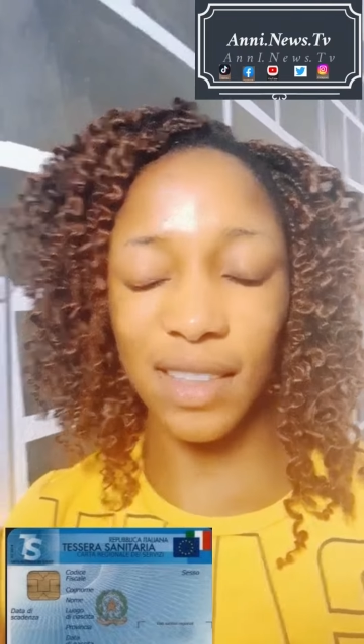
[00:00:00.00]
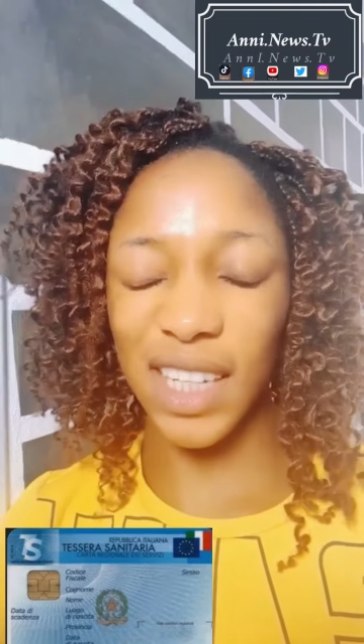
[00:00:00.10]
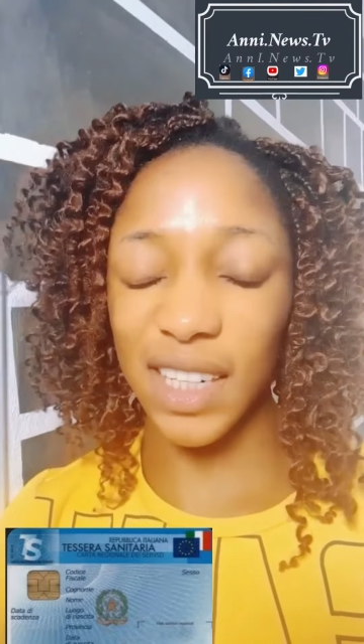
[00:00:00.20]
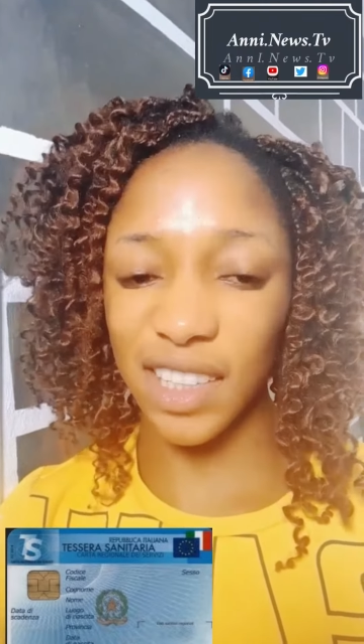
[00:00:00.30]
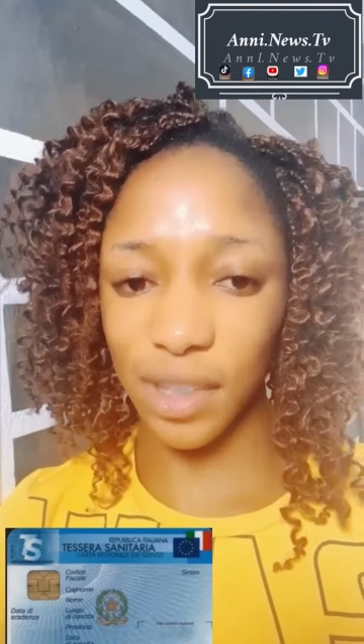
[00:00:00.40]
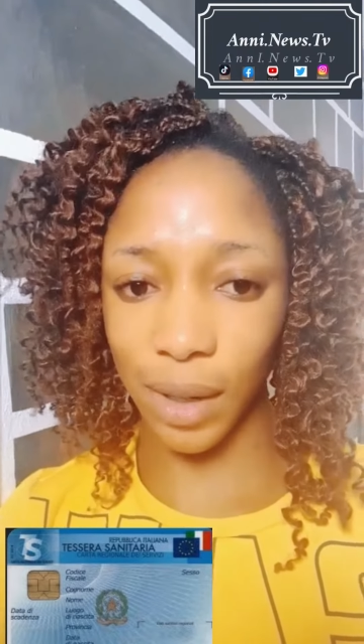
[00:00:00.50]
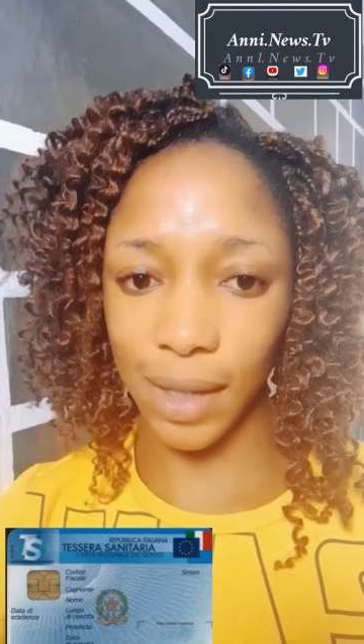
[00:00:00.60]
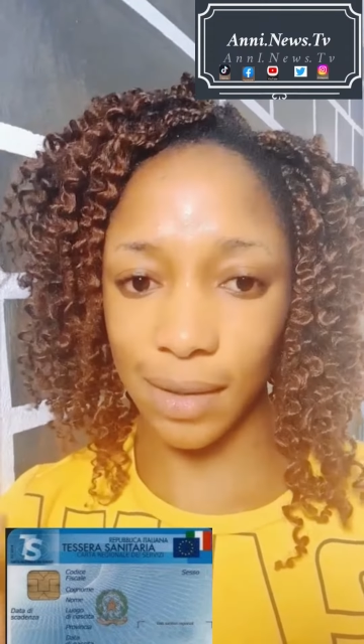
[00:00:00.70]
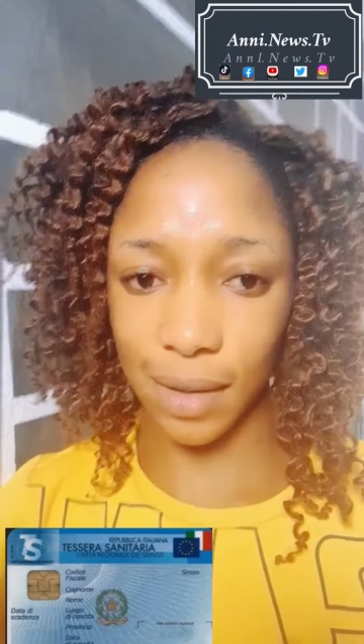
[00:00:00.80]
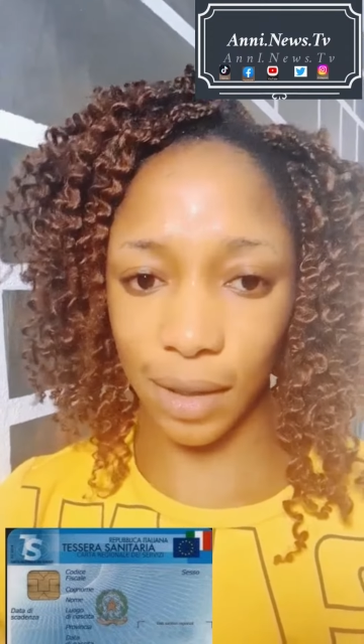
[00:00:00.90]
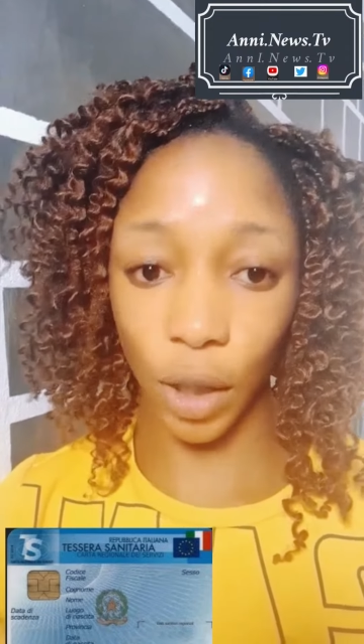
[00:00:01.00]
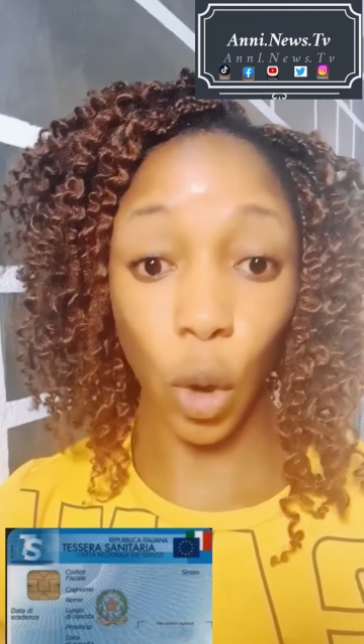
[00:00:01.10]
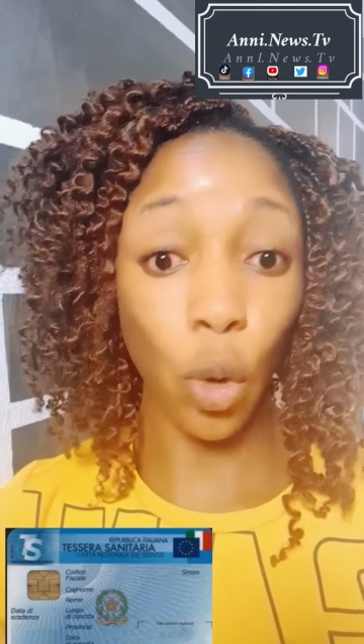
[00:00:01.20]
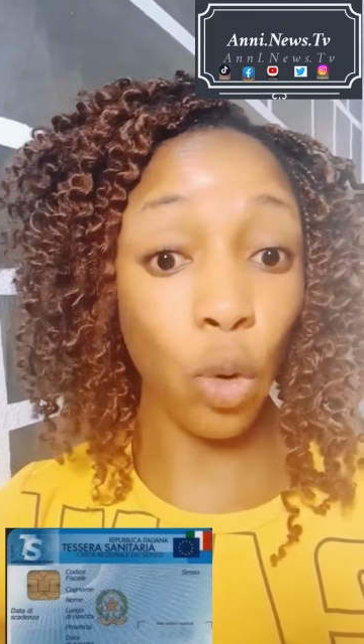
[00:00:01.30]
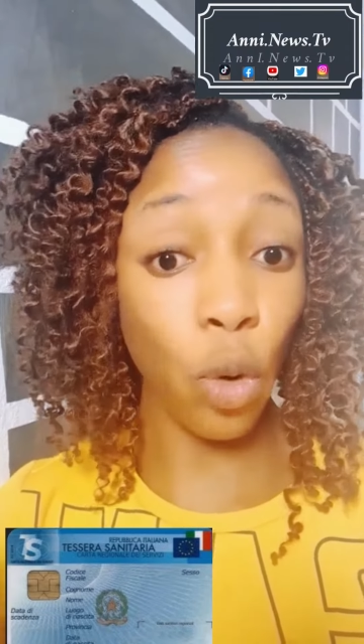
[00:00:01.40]
de letrate,
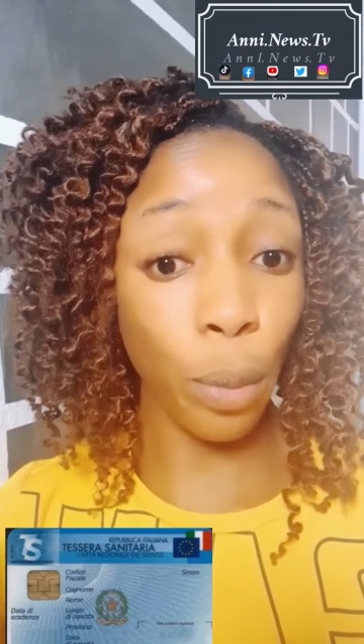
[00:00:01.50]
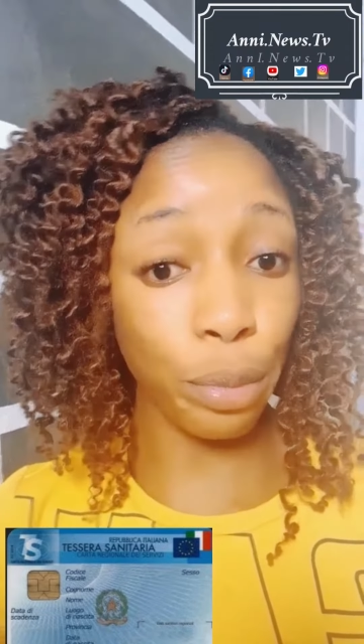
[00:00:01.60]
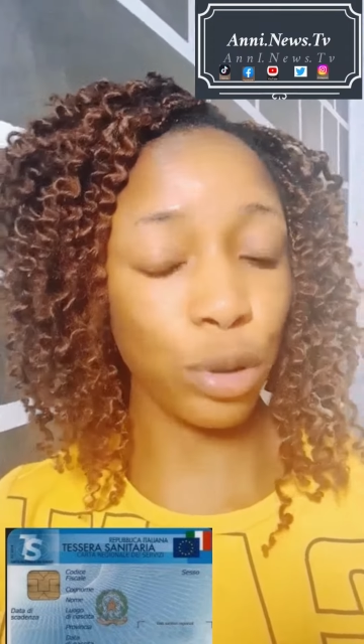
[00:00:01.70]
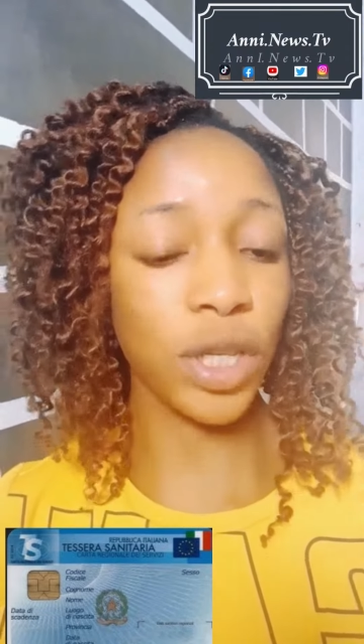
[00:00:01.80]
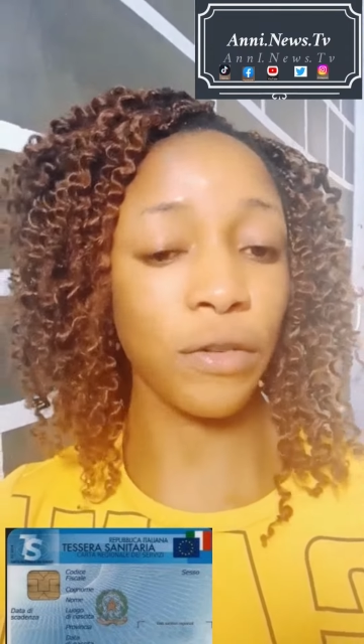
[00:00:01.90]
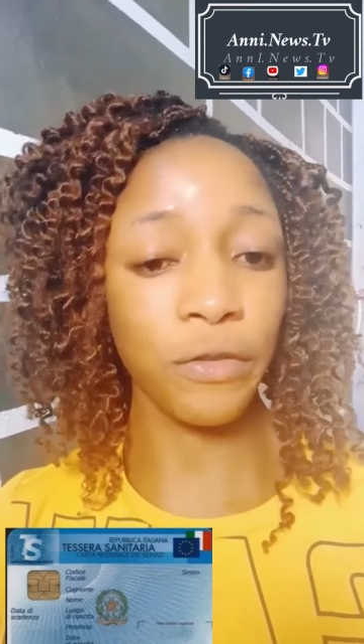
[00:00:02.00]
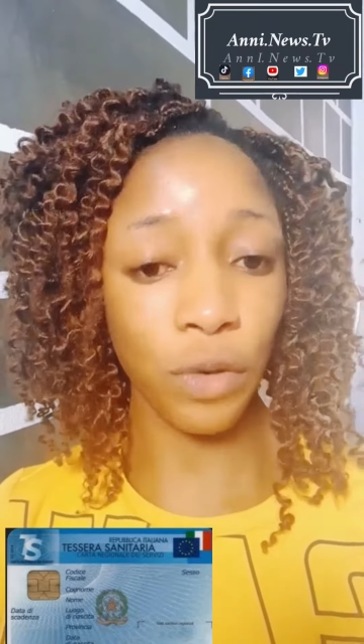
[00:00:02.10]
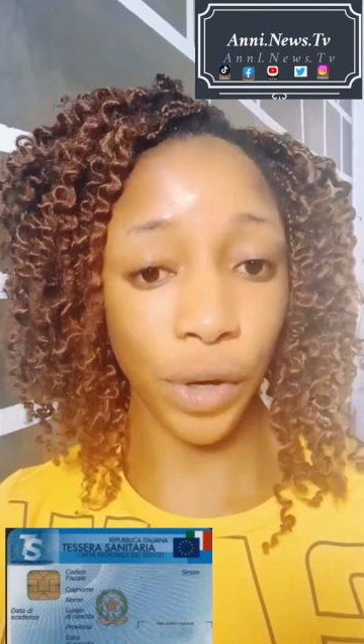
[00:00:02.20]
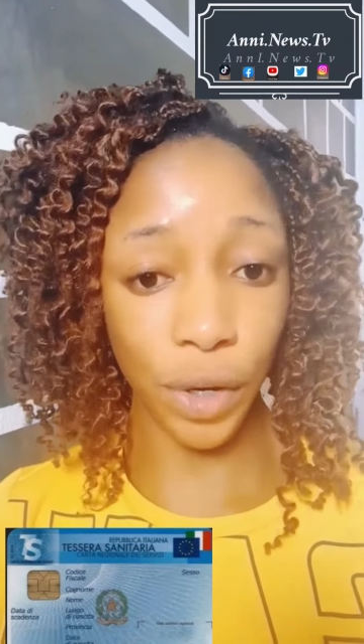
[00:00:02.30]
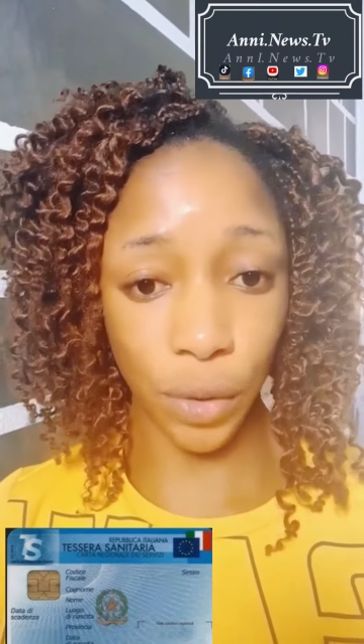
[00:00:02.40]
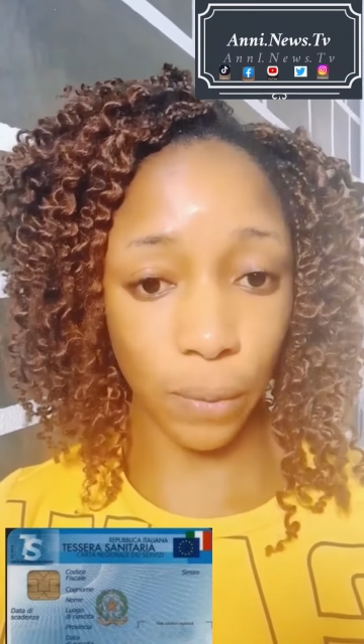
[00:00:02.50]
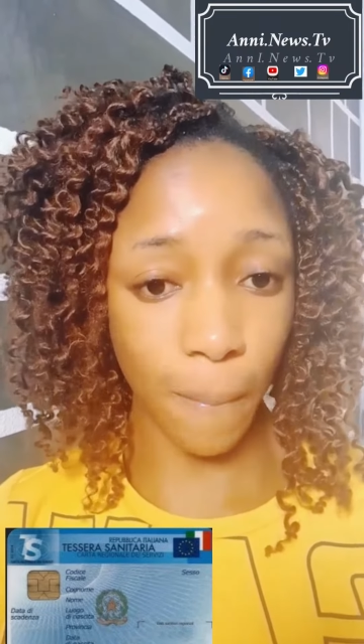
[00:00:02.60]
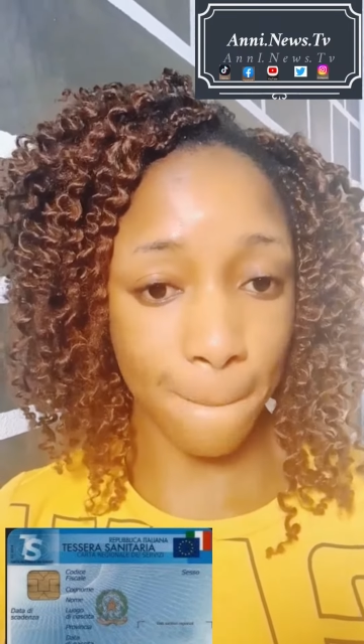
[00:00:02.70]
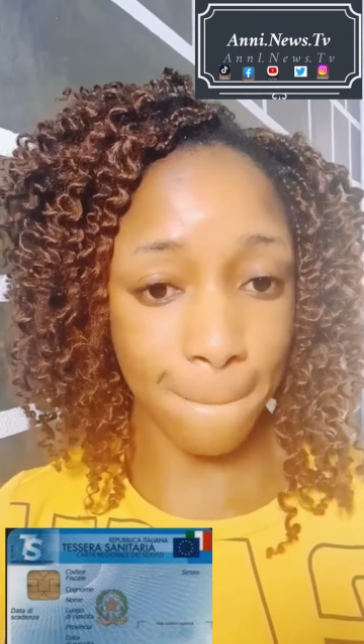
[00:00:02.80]
go put on for renew.